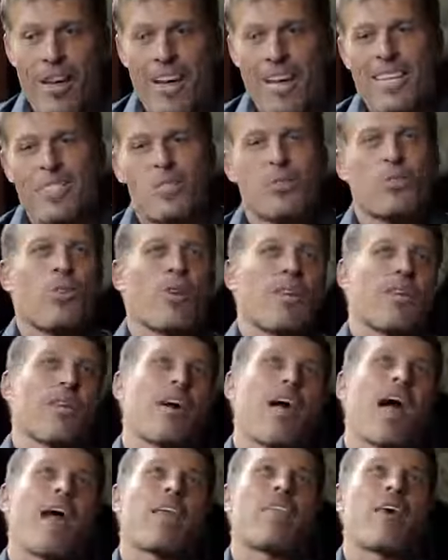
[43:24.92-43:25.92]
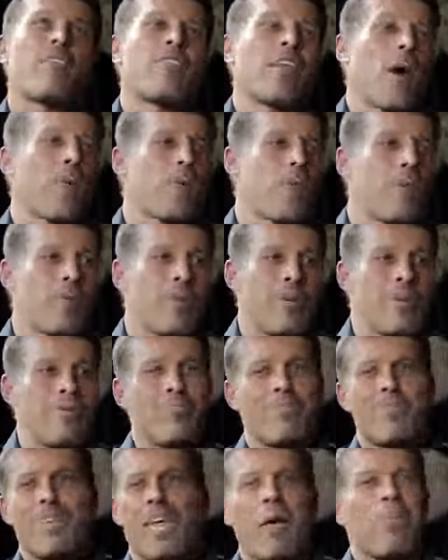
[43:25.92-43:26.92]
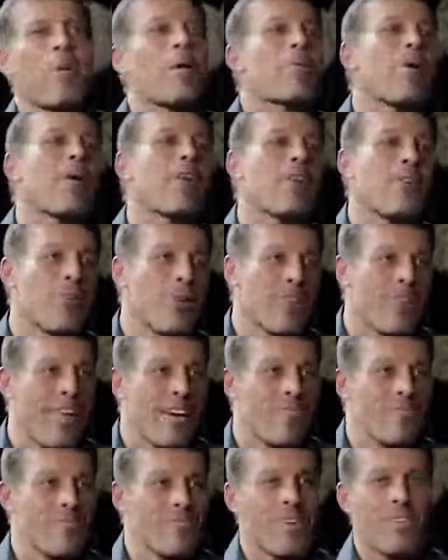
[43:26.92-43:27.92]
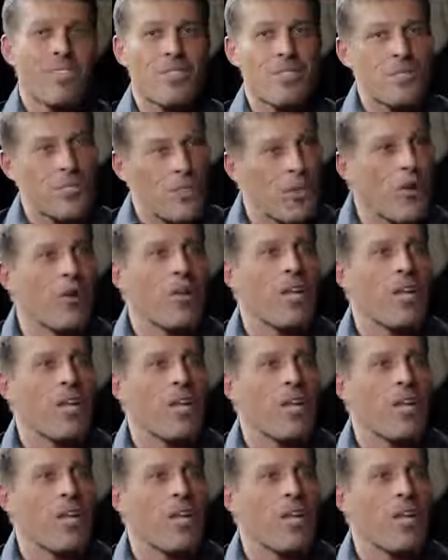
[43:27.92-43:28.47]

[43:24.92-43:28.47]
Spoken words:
He said, Tony, I'd love to help them, but you can't make money doing that. I said, you don't